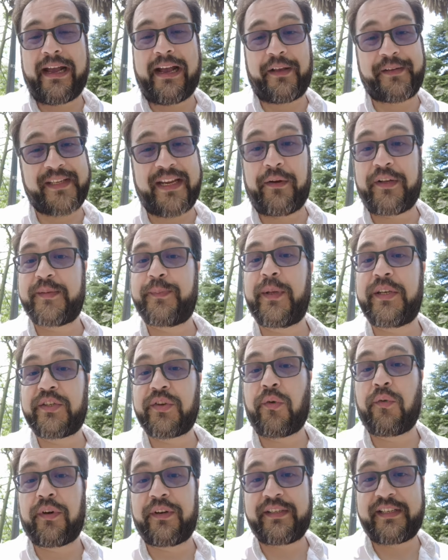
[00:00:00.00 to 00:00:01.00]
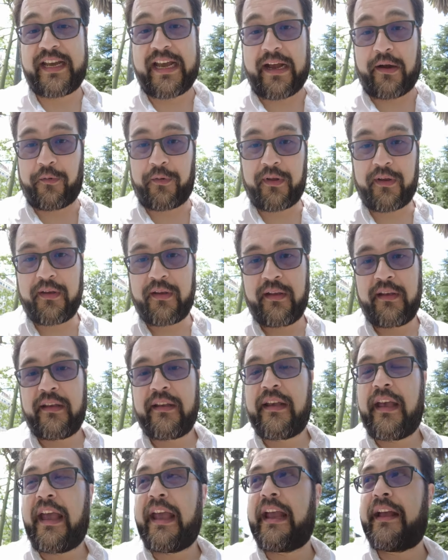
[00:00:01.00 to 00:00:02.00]
house. Now, it's been torn down.
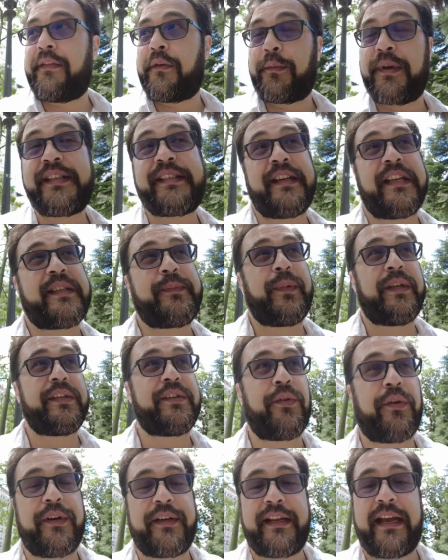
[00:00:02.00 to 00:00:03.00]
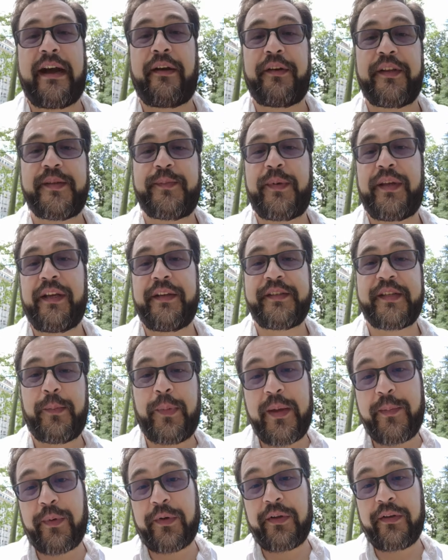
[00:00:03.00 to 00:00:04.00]
And the reason it's been torn down is because the
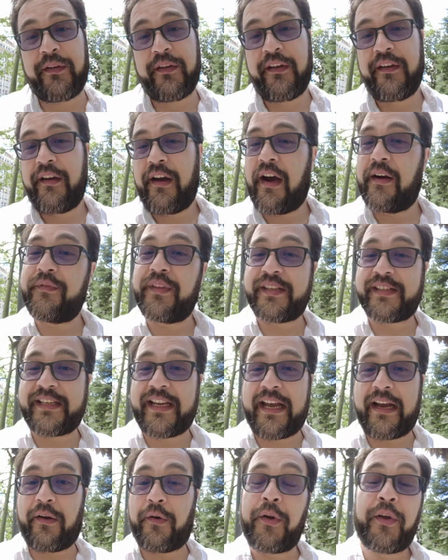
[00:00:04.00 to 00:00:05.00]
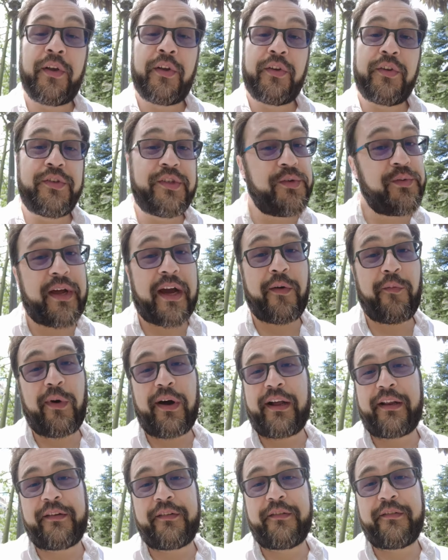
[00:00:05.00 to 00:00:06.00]
people of this town do not
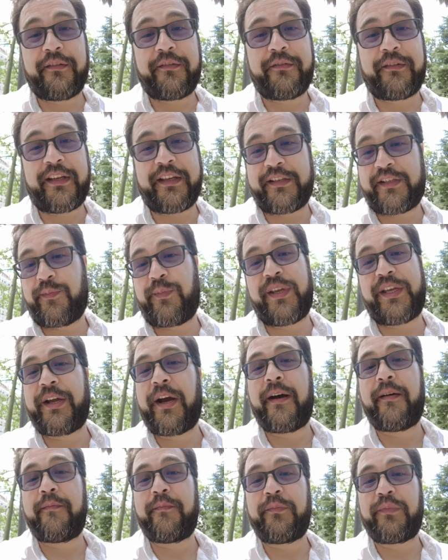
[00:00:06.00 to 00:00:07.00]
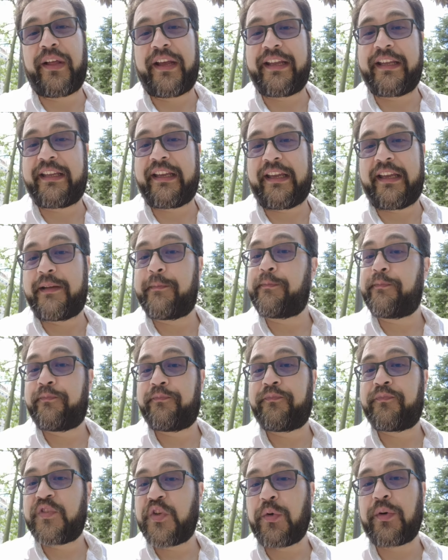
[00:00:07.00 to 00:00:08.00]
want it to become like a
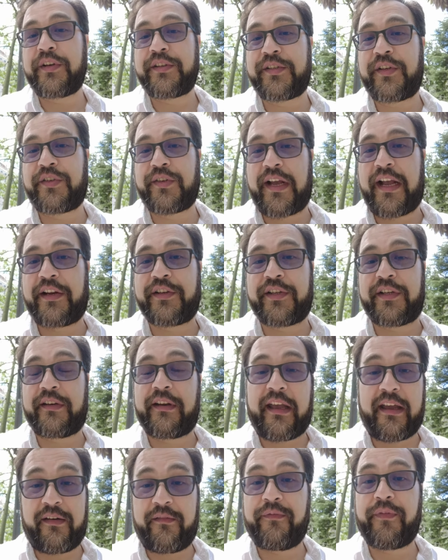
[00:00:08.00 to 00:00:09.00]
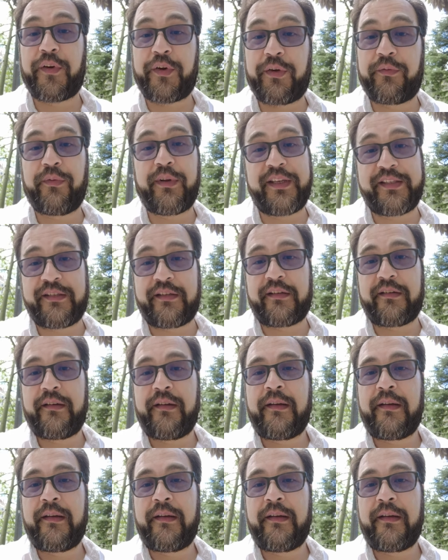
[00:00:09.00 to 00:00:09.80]
tourist attraction, and for good reason.